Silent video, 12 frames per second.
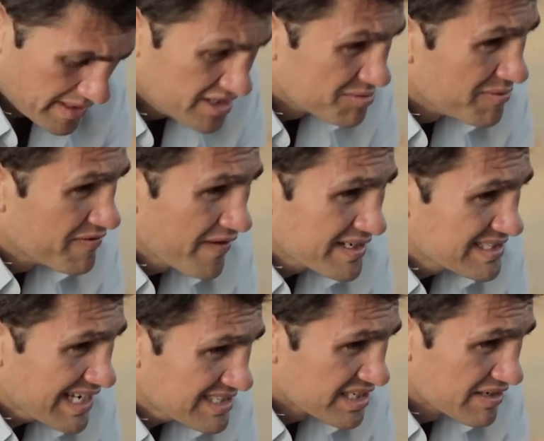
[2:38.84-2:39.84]
And these will be
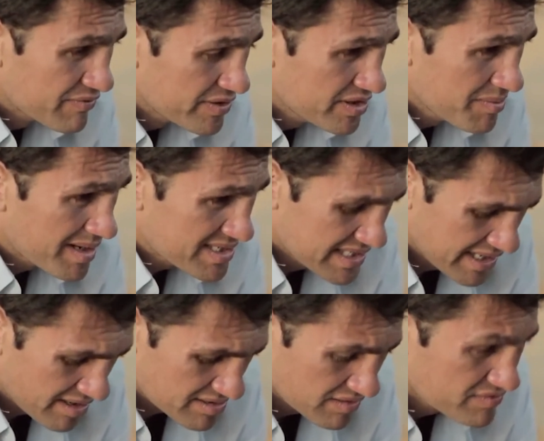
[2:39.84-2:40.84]
fantastic if we do manage to get
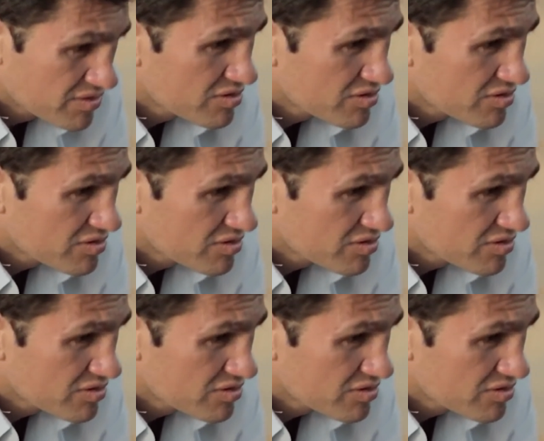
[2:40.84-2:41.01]
ourselves an